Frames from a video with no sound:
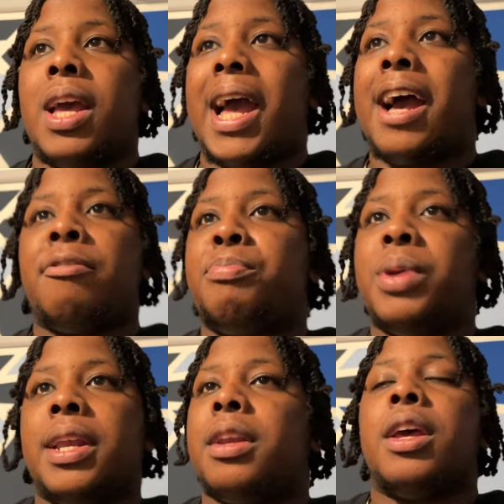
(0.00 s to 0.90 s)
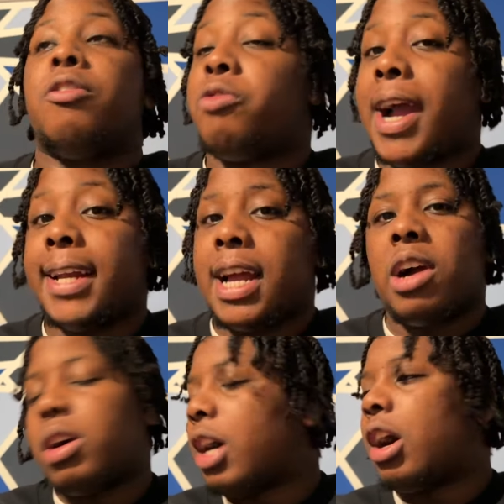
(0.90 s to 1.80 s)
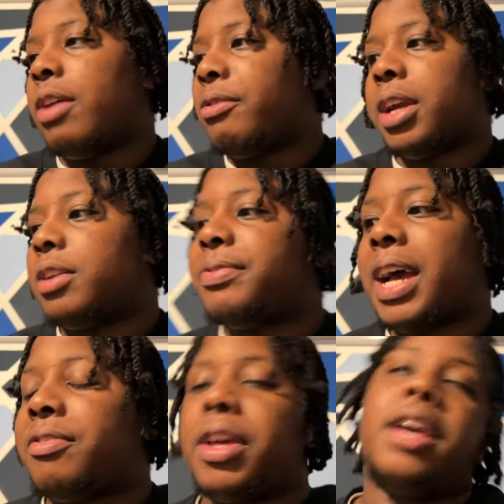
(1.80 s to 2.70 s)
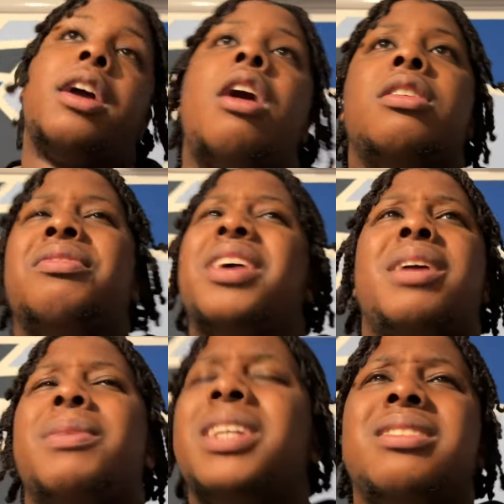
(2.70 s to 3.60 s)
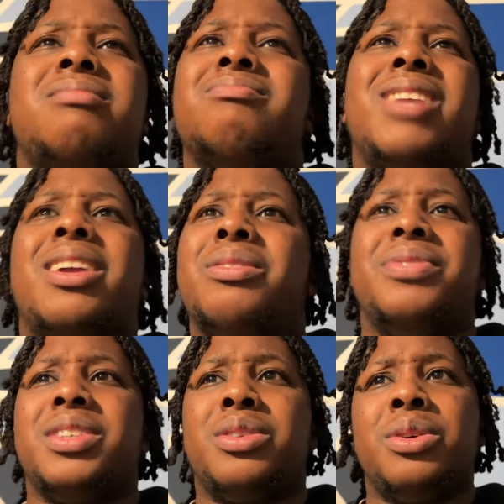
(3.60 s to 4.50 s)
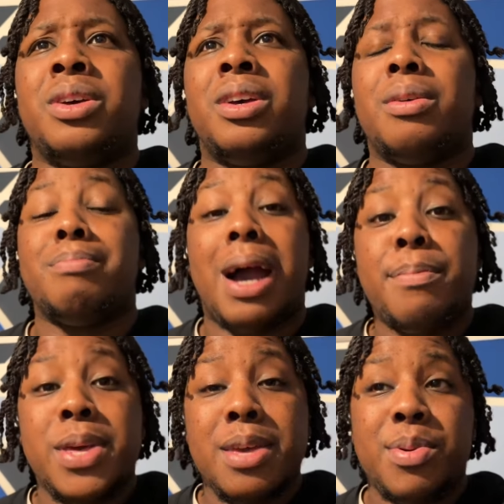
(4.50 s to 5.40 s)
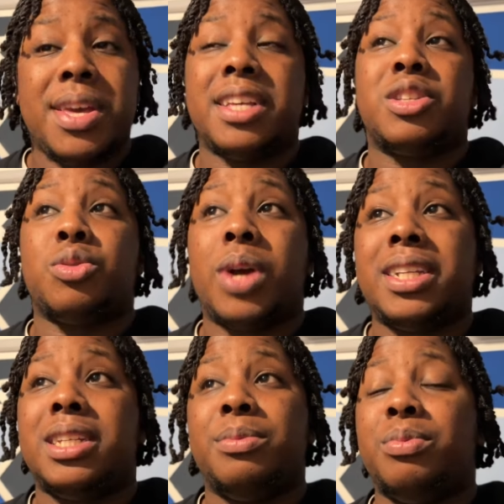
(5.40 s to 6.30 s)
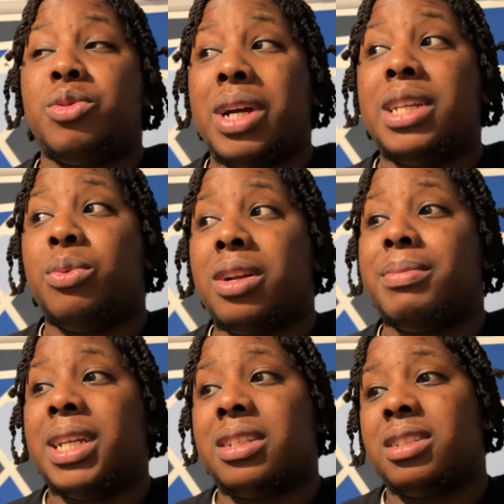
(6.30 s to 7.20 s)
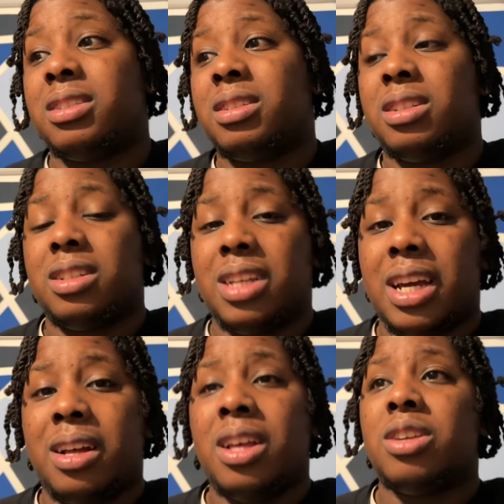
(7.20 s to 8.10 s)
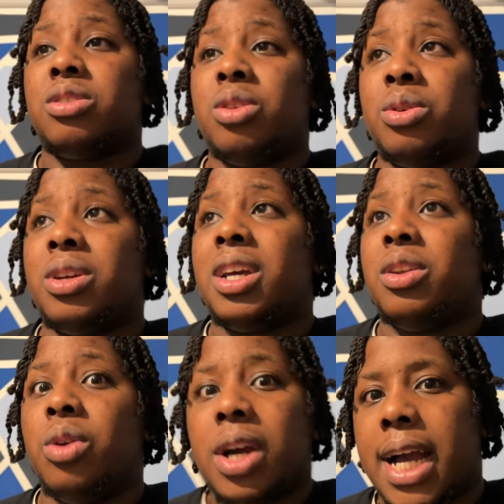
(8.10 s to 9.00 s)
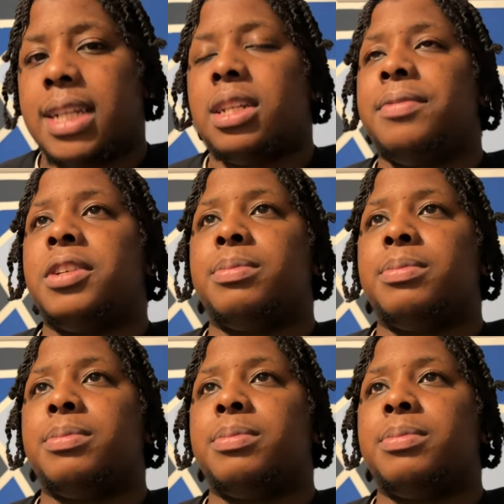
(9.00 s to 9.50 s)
I've been, right now, I can't run a 5K under 30 minutes. I don't think so. My PB is 21 minutes. Yeah. So look at the difference.